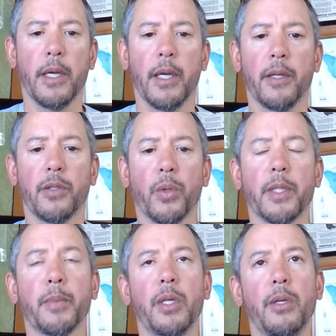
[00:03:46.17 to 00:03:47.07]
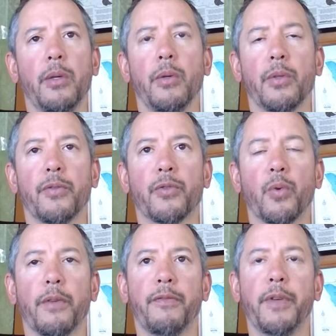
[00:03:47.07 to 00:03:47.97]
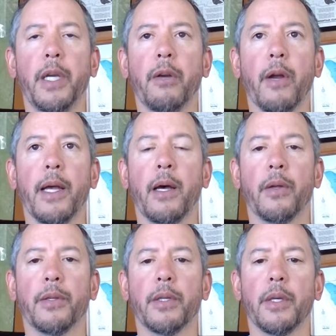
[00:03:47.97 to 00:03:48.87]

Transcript: And so it's up to you to sort of figure out